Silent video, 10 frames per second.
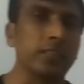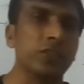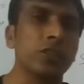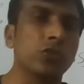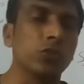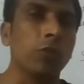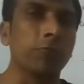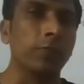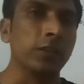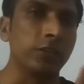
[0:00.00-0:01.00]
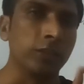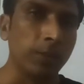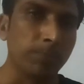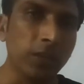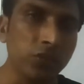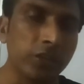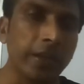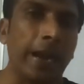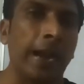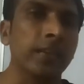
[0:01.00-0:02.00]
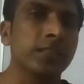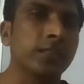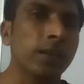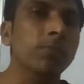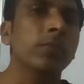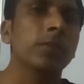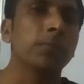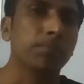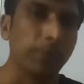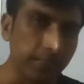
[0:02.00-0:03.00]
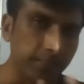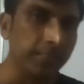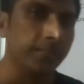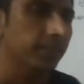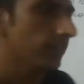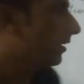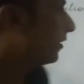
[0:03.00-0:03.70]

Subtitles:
consists of one Sarpanch and some Panches.